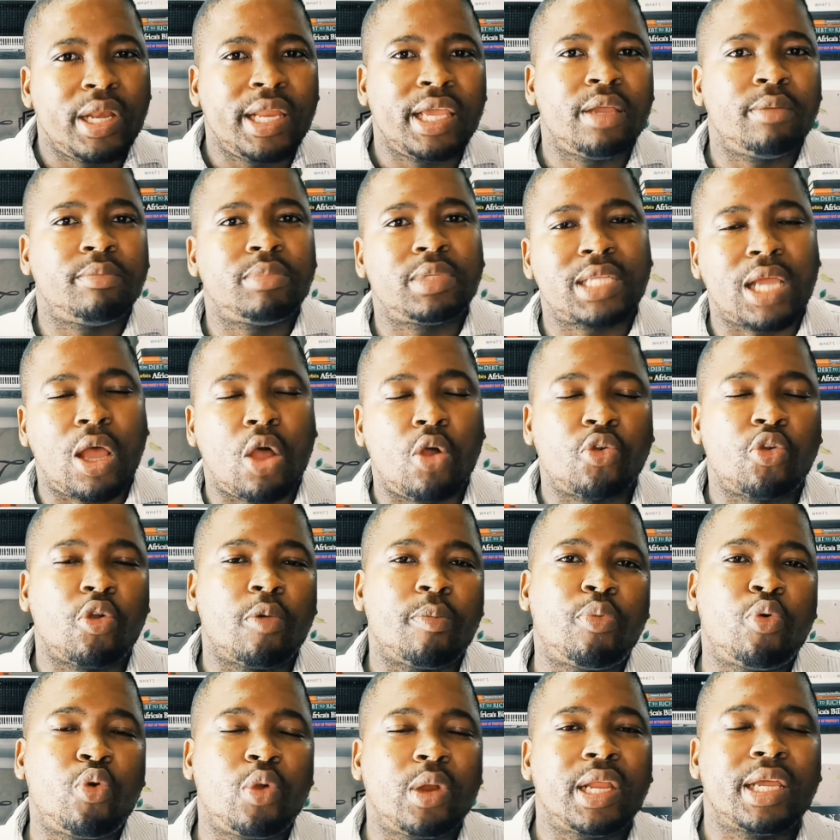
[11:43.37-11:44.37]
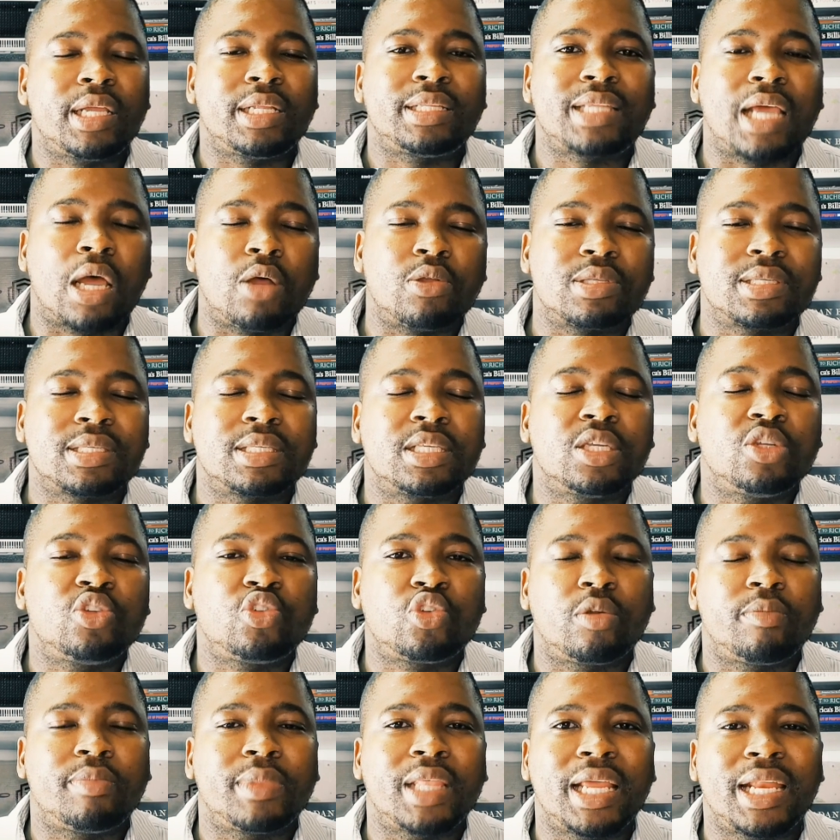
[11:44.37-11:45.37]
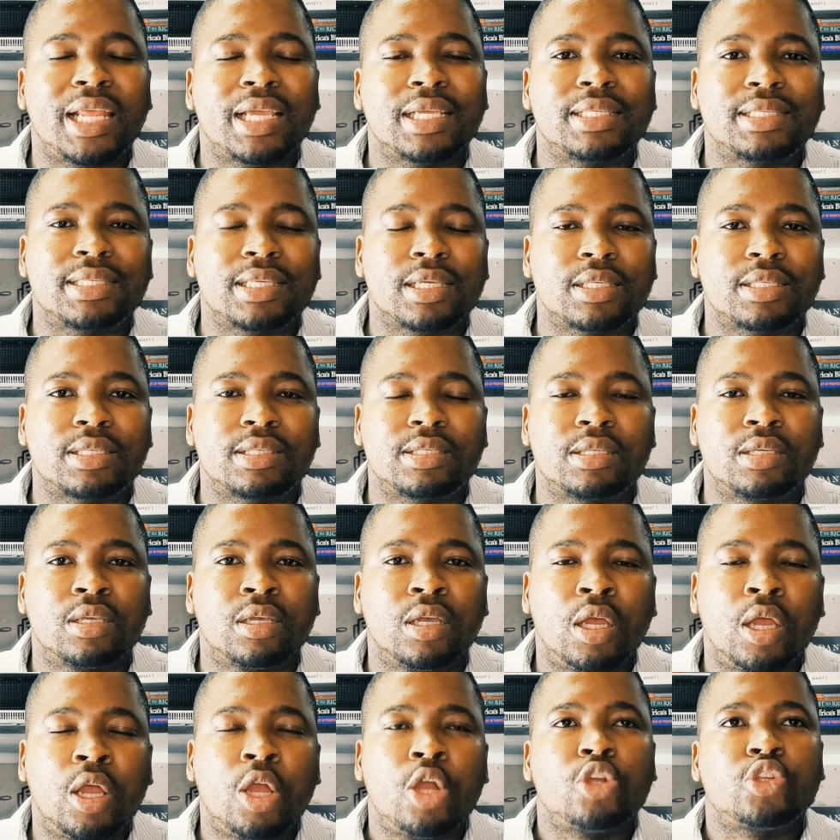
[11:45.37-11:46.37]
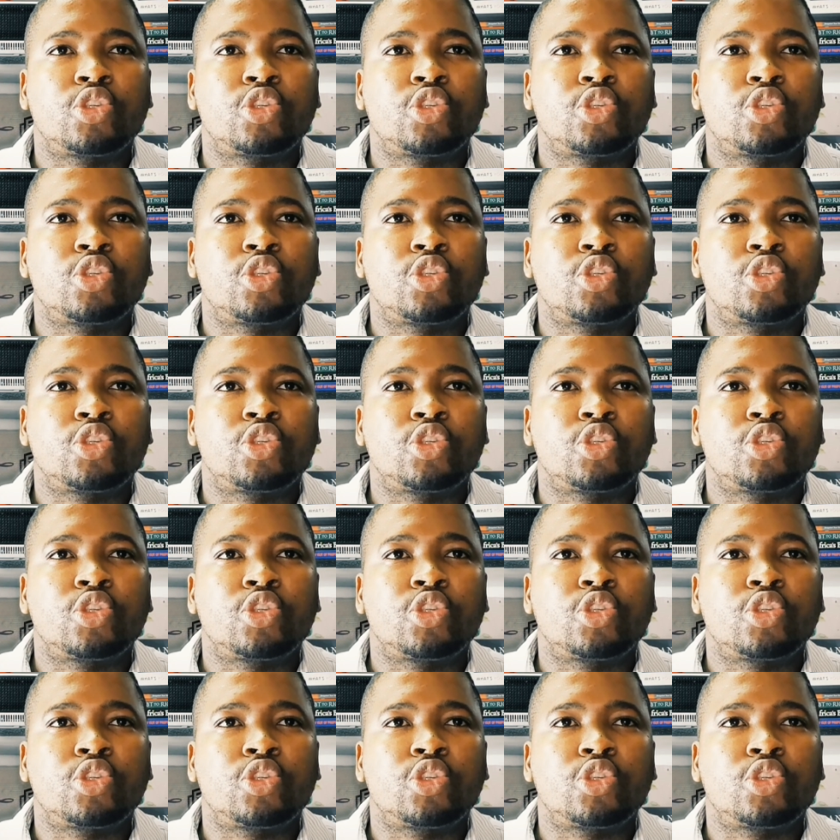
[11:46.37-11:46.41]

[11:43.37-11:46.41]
pull him down or pull her down syndrome that exists.